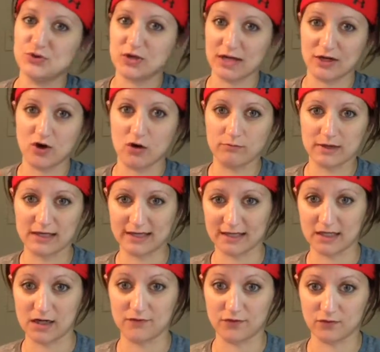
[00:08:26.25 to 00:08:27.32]
And I know I'm getting
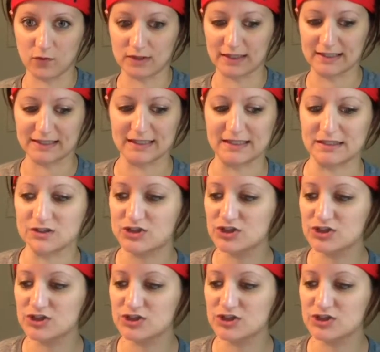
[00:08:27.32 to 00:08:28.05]
enough of what I need.